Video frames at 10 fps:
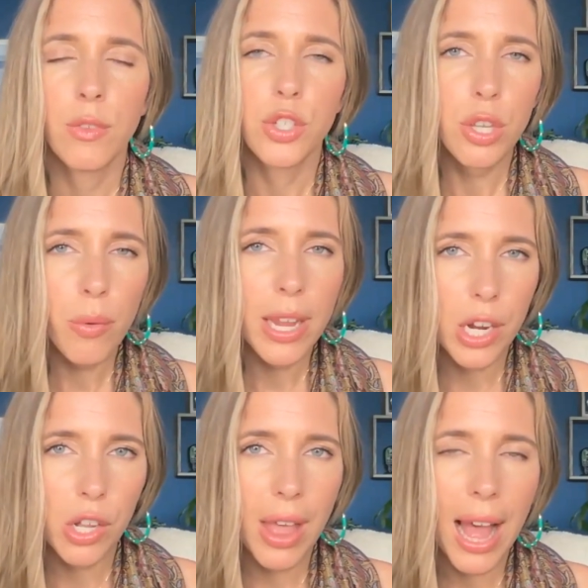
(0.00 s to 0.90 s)
Do you
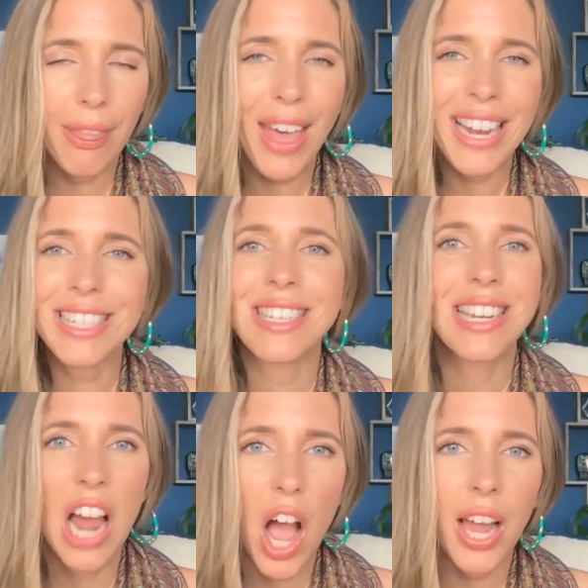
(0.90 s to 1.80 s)
hear that? That is
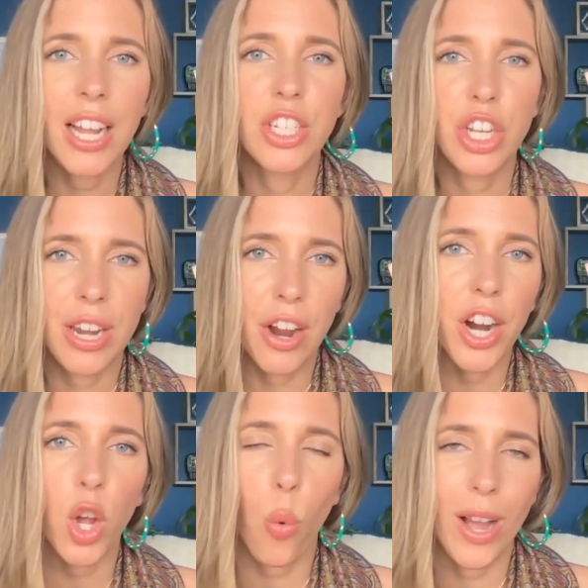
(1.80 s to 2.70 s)
not
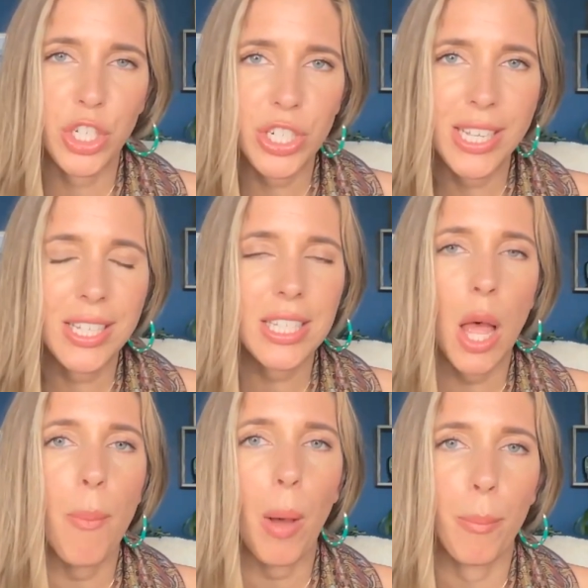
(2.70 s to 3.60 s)
generic questions
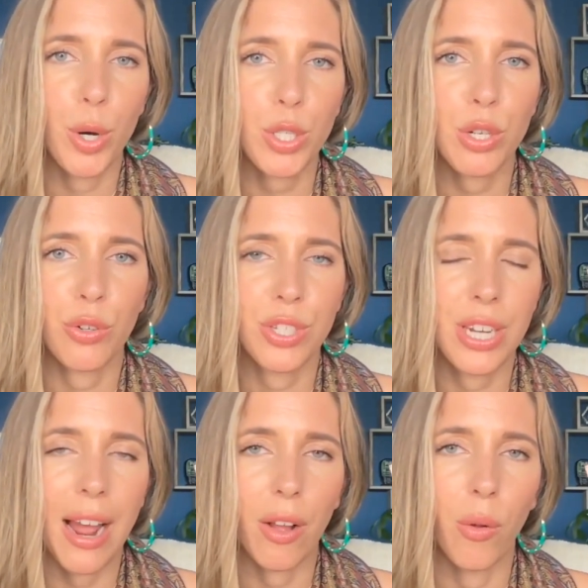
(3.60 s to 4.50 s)
about personal
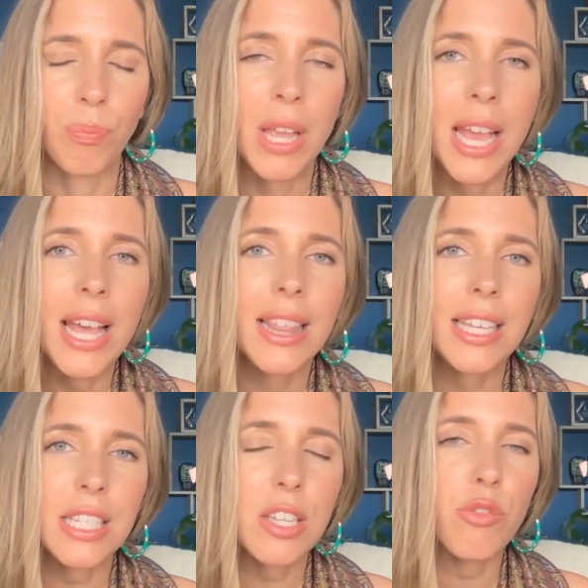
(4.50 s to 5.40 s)
style.
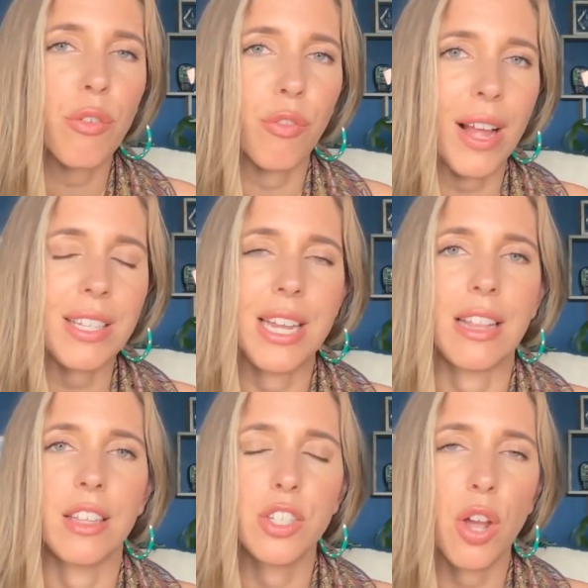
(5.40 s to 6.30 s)
This is
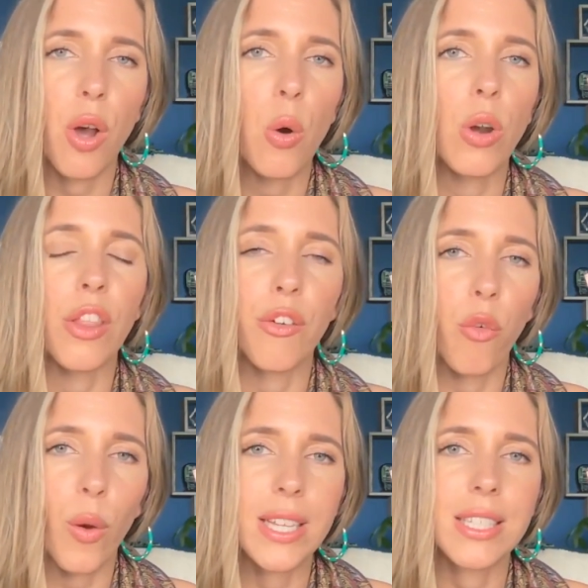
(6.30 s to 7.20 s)
reflecting the tone, the
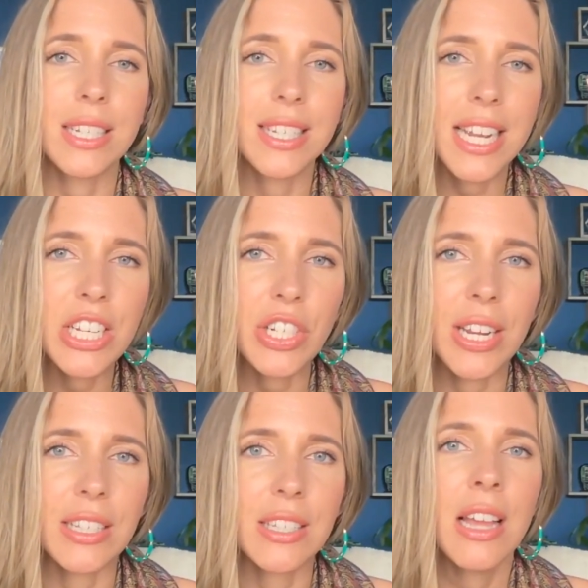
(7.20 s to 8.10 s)
voice, the
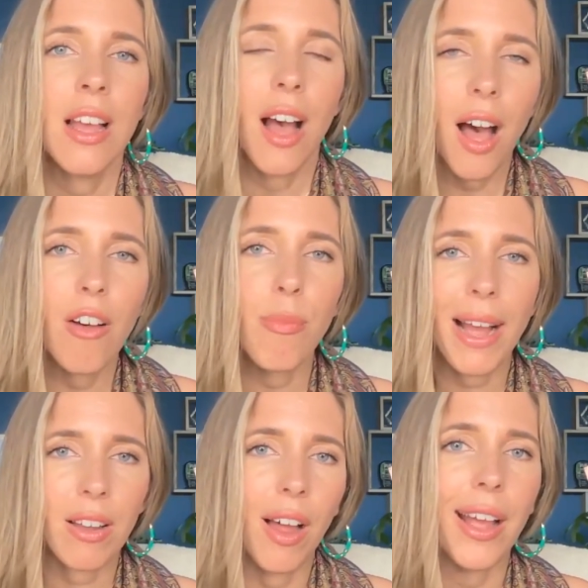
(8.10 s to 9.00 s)
teachings of
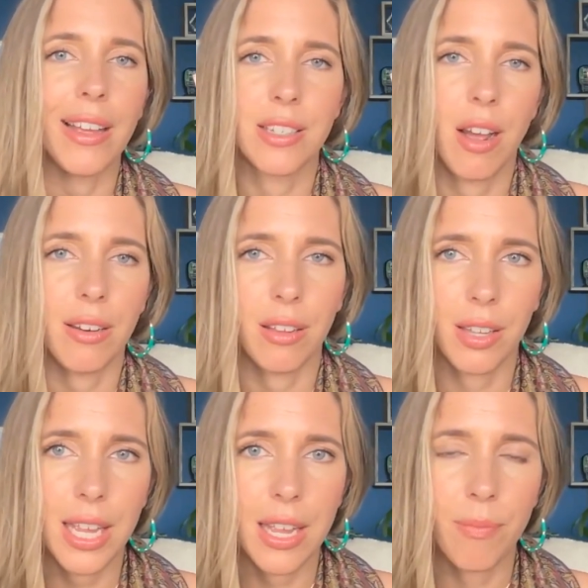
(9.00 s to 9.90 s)
my client, Tanya
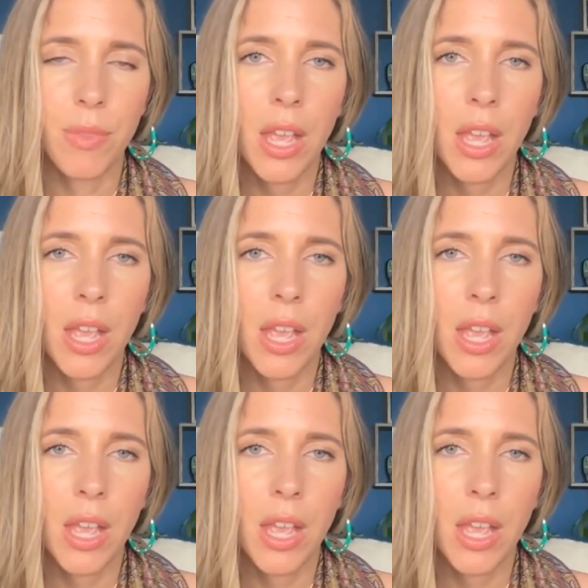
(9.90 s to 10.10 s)
Lee,